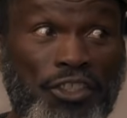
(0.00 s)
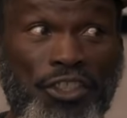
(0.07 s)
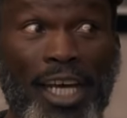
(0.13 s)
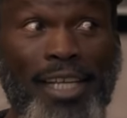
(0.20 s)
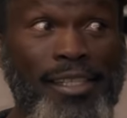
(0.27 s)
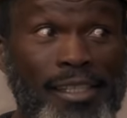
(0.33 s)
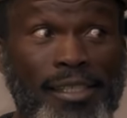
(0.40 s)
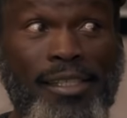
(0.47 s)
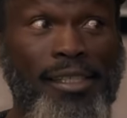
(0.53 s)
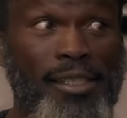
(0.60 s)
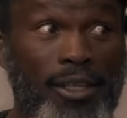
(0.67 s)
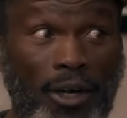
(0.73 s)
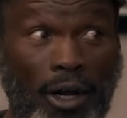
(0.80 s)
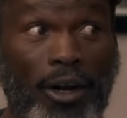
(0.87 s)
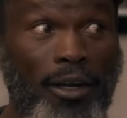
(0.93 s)

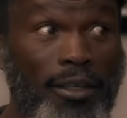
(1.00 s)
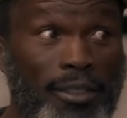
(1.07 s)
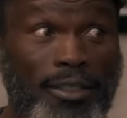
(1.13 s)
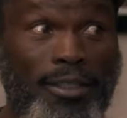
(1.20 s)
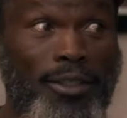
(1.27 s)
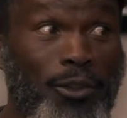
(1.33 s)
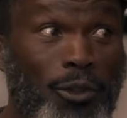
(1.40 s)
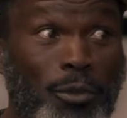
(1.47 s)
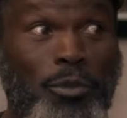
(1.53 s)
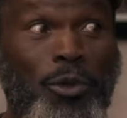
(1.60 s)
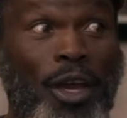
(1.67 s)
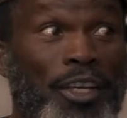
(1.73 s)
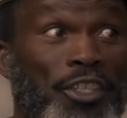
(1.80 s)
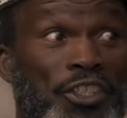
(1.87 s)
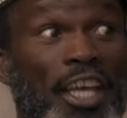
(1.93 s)
justice God whom
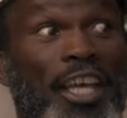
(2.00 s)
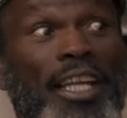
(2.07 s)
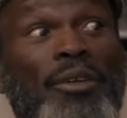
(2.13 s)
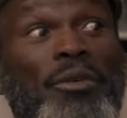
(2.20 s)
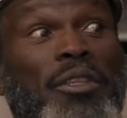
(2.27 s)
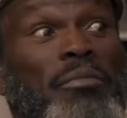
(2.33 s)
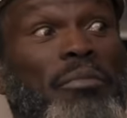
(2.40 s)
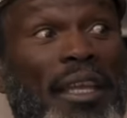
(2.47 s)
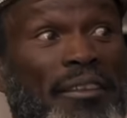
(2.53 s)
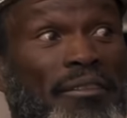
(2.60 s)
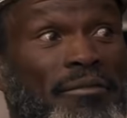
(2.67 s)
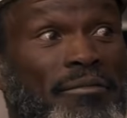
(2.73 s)
you are sharing with me.